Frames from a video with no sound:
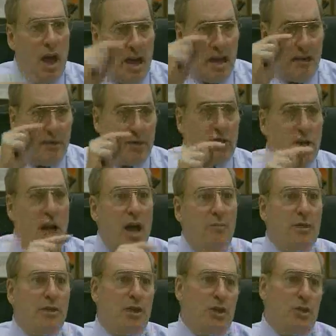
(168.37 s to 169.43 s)
I have a
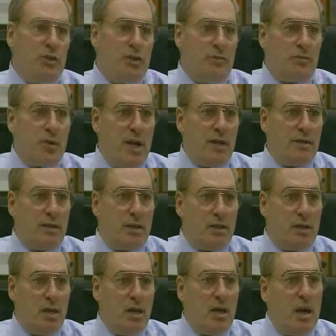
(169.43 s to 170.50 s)
job as a union
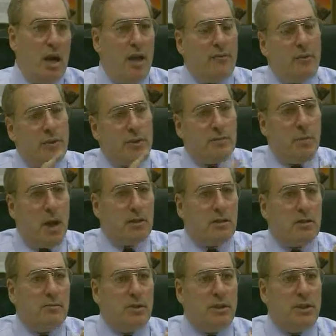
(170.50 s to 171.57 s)
president. I have a
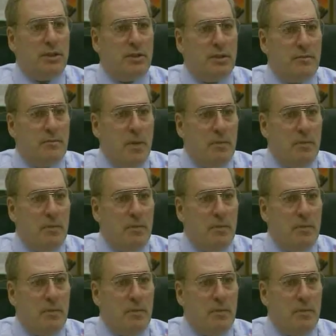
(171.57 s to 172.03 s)
responsibility to the